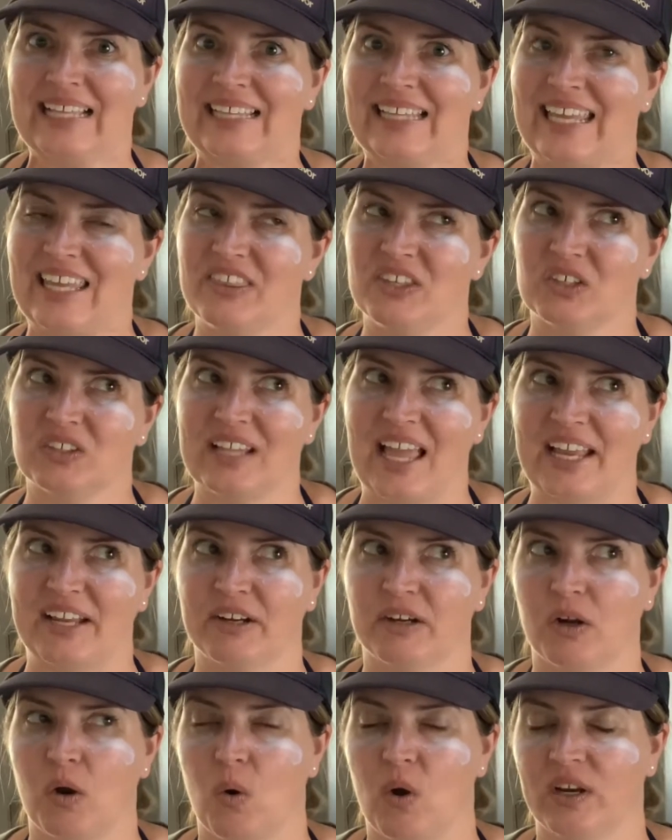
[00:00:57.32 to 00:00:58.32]
either like
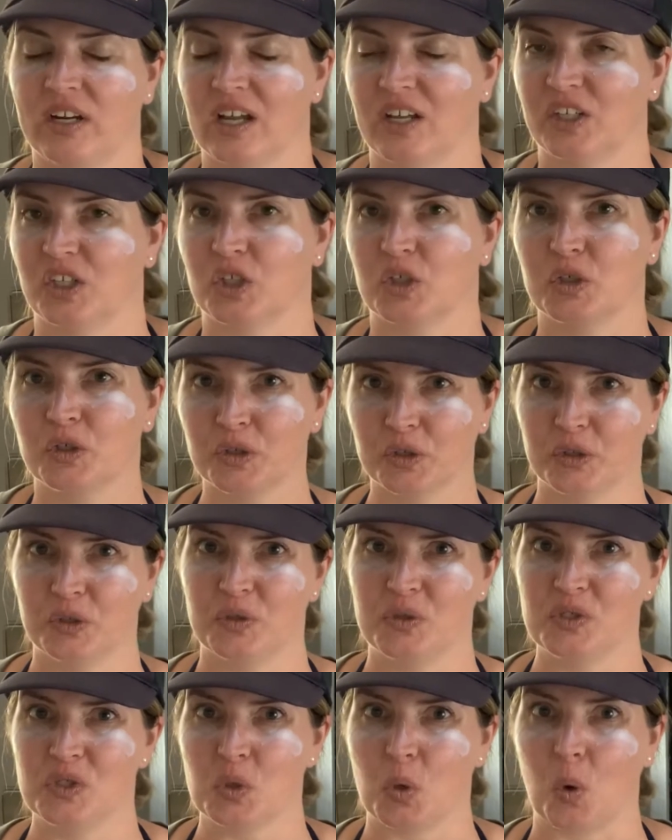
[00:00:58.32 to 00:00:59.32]
you're going on a
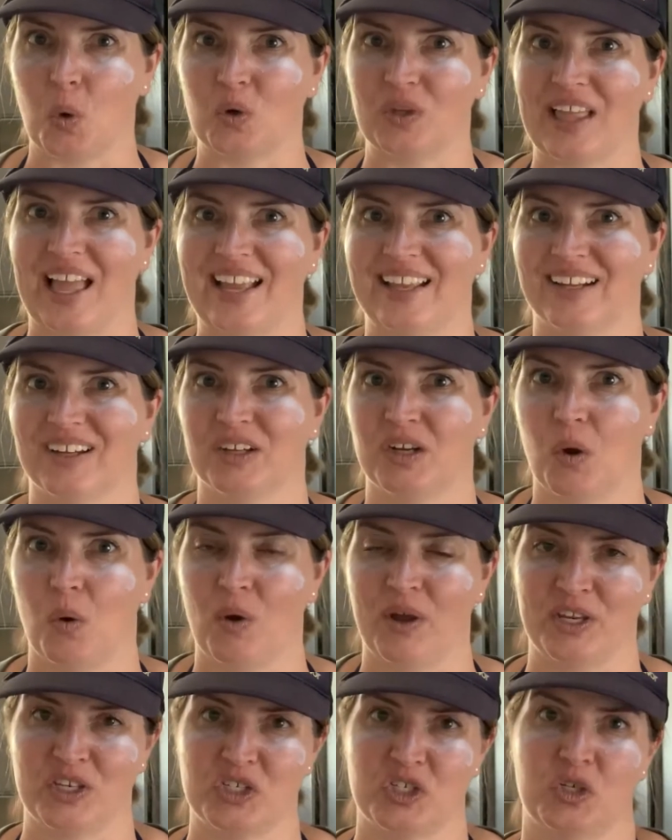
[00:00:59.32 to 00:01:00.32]
cruise or like you're
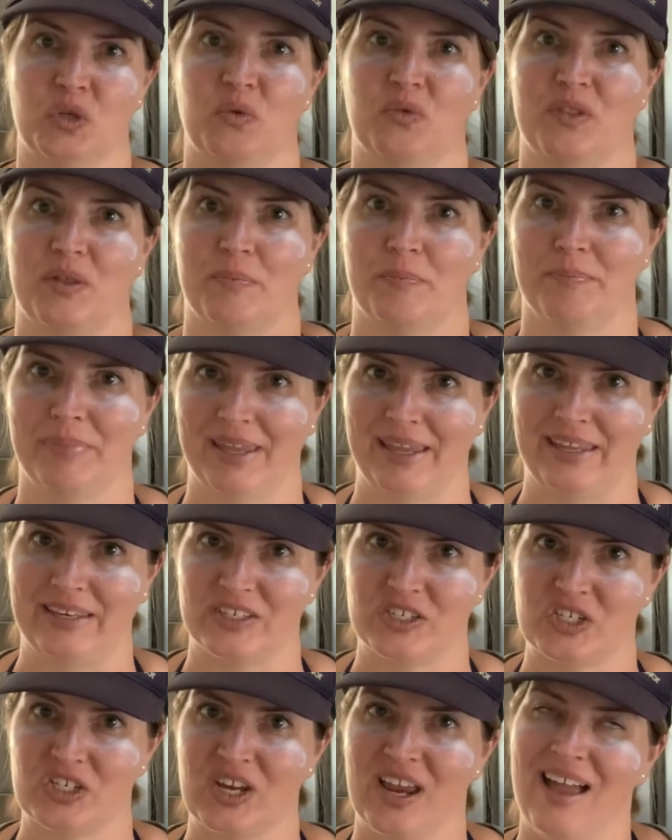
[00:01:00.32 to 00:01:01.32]
going to the
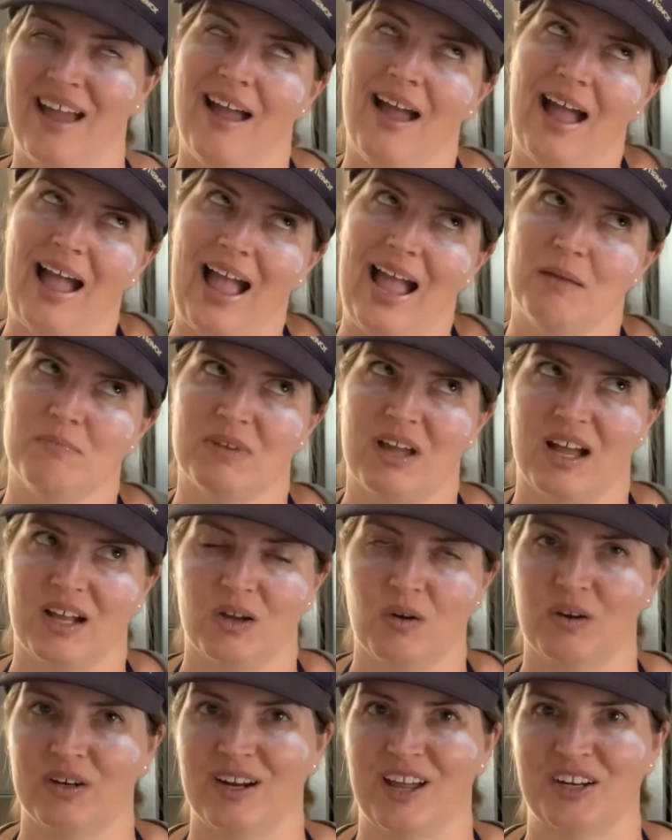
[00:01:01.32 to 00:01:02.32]
beach. I'm not
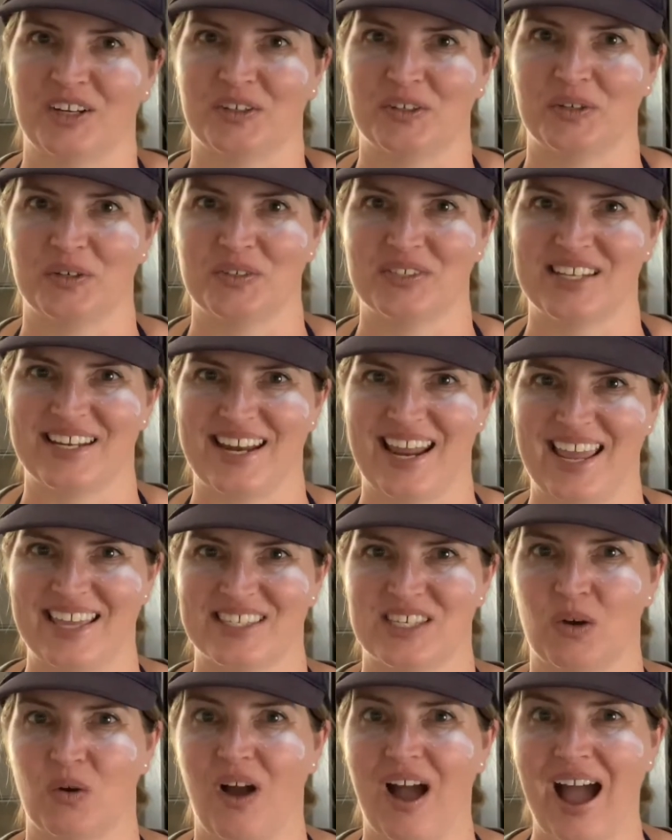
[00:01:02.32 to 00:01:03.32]
going on a cruise today,
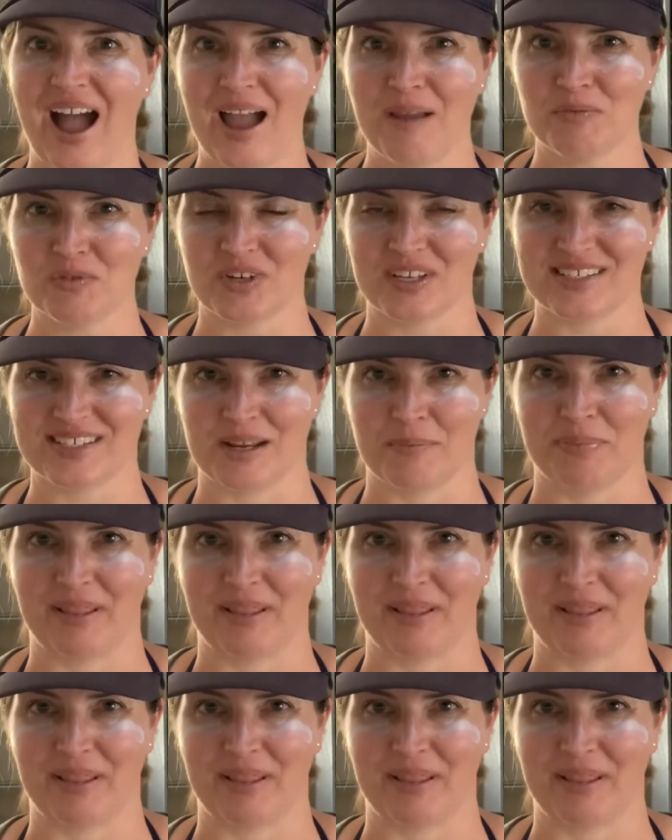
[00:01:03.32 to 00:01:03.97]
so I'm dressed up